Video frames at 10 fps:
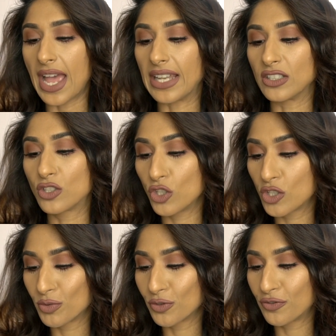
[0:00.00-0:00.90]
and
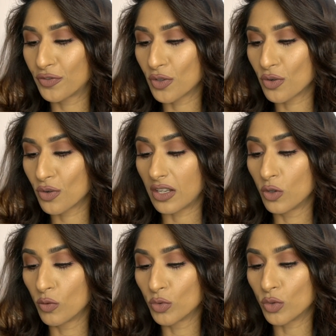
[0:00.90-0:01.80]
suitable for
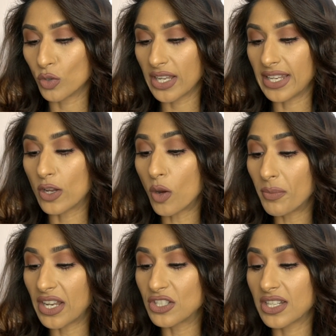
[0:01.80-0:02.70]
normal oily
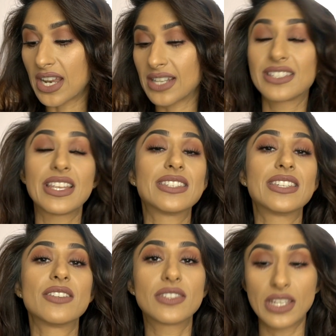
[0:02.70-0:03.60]
combination and
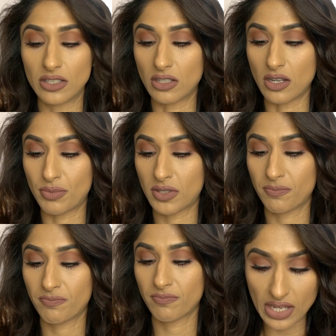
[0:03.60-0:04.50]
sensitive skin
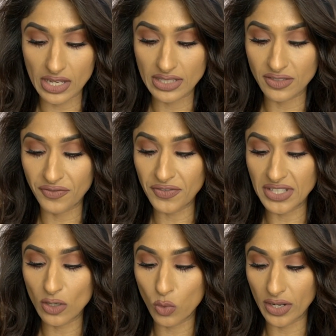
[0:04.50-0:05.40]
types. It is
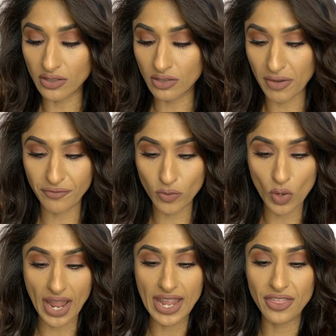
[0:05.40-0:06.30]
15 quid
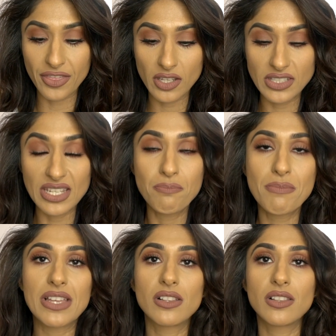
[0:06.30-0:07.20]
for a
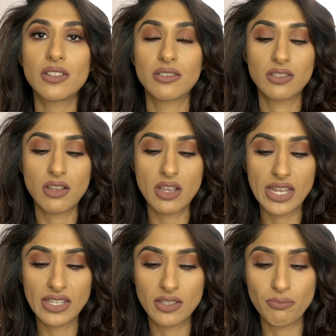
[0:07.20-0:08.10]
30ml
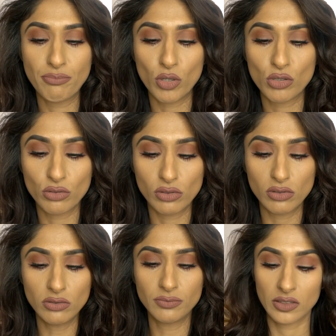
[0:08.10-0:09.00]
size
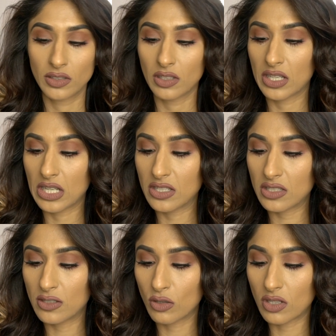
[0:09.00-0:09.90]
bottle, and it
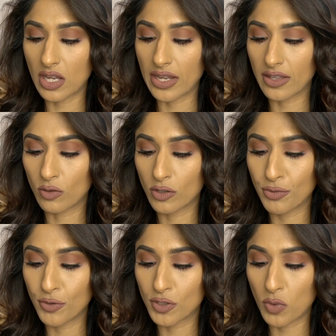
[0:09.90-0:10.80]
does look like on the
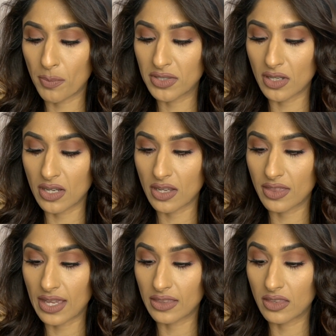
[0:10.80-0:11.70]
Boots website
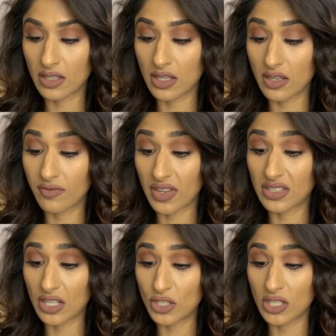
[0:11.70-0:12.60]
that the
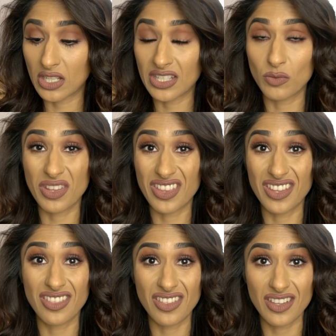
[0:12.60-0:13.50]
foundation is
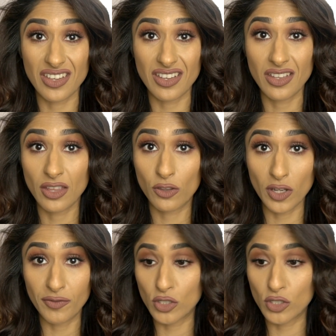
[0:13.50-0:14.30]
within the 3